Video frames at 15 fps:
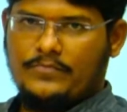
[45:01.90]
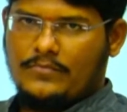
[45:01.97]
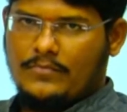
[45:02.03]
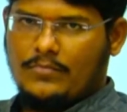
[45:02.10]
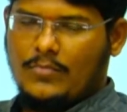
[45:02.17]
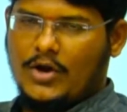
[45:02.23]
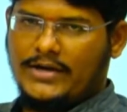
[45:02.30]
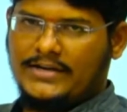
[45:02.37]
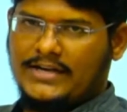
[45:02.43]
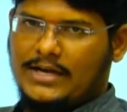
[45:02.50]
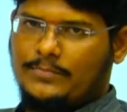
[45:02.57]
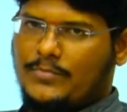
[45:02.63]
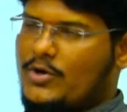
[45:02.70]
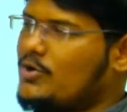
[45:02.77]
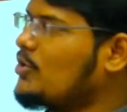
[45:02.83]
Montreal
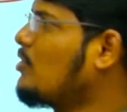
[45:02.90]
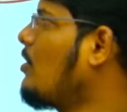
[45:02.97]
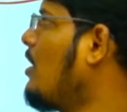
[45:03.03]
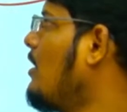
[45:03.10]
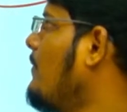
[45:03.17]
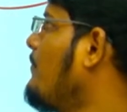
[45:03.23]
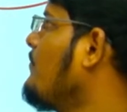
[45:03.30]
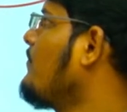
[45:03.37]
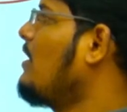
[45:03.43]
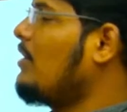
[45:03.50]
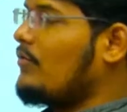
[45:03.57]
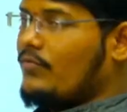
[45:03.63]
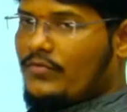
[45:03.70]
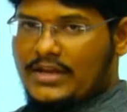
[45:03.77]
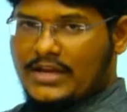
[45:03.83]
Protocol,
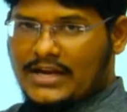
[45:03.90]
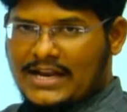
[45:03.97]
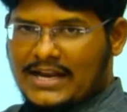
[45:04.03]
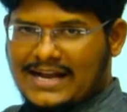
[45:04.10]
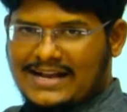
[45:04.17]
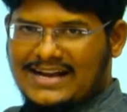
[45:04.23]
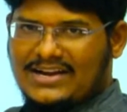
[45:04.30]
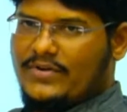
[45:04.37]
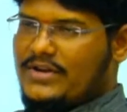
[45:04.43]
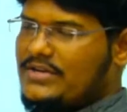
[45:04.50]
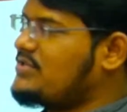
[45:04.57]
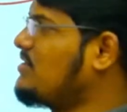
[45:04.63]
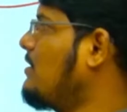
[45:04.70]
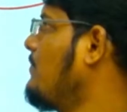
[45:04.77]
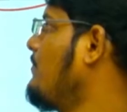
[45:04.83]
Vienna
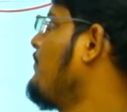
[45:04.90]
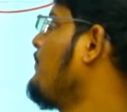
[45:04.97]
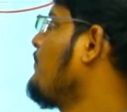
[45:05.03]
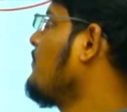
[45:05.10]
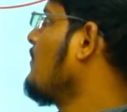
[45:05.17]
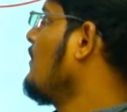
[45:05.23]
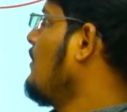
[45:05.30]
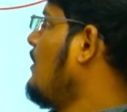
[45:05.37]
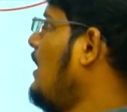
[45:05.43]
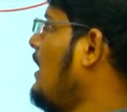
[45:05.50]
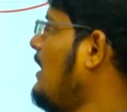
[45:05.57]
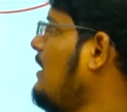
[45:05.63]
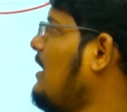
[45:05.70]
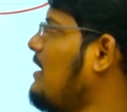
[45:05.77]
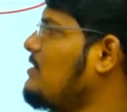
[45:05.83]
Convention,
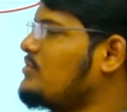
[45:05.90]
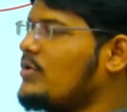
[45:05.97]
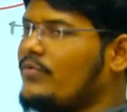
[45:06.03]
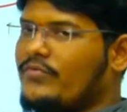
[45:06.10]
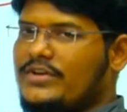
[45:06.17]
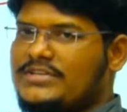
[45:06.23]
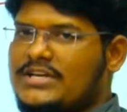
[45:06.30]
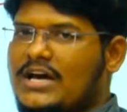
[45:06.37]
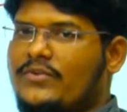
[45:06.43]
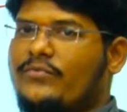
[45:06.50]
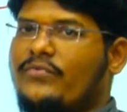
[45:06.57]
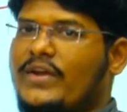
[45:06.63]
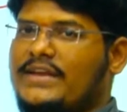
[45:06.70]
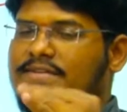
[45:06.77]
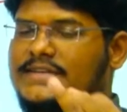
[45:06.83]
and also which are
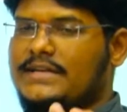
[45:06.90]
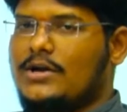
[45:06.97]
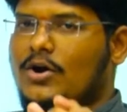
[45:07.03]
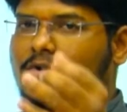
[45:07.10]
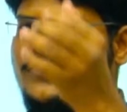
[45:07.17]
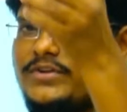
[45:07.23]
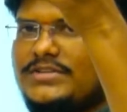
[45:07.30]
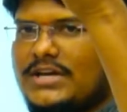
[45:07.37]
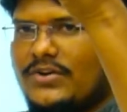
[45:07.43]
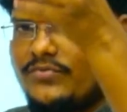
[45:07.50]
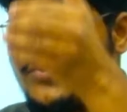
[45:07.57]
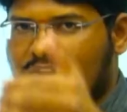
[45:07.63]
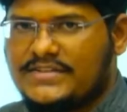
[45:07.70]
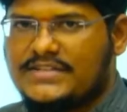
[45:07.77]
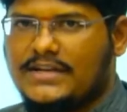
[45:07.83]
phasing out, which are
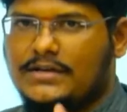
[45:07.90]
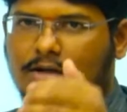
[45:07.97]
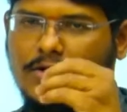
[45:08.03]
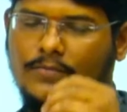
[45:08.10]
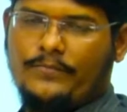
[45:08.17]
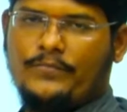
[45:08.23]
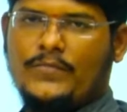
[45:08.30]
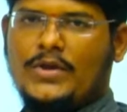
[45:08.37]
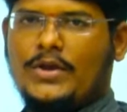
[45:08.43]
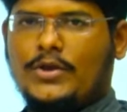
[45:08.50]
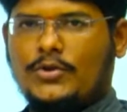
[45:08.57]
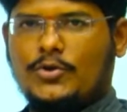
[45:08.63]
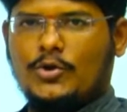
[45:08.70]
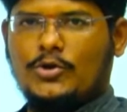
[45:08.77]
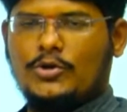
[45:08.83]
phasing down.
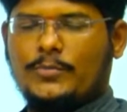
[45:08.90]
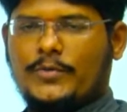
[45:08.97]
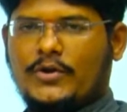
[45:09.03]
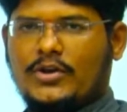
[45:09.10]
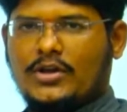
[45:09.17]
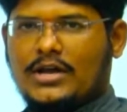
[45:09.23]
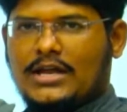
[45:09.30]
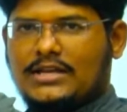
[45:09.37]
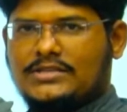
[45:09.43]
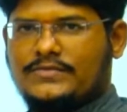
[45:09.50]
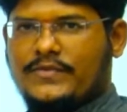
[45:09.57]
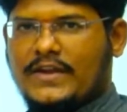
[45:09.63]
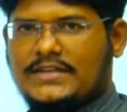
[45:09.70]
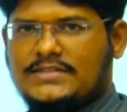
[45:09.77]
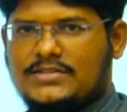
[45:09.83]
Kyoto Protocol is
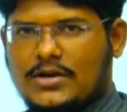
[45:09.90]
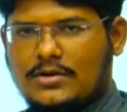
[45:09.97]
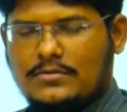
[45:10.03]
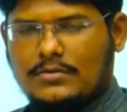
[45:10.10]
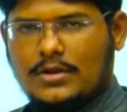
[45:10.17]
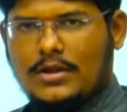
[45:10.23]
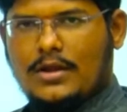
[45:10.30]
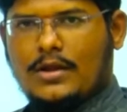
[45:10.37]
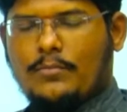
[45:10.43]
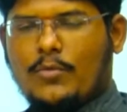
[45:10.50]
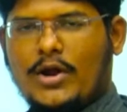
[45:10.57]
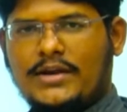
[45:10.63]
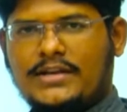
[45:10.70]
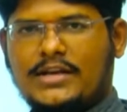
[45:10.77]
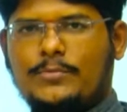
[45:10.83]
phased down,
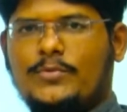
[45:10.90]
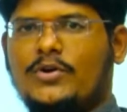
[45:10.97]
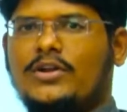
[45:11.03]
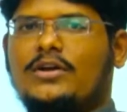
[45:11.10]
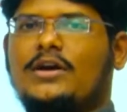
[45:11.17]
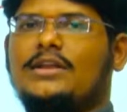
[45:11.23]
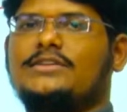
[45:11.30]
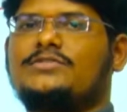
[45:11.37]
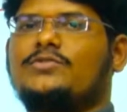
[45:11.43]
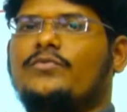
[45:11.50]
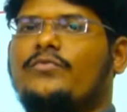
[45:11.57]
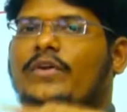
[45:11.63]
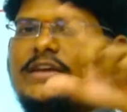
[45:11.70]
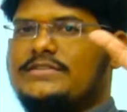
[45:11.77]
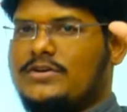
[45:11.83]
Montreal Protocol is to
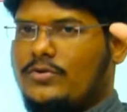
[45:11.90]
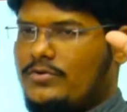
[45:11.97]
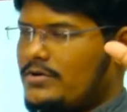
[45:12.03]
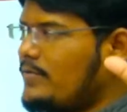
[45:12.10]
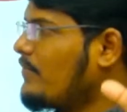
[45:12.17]
phase out.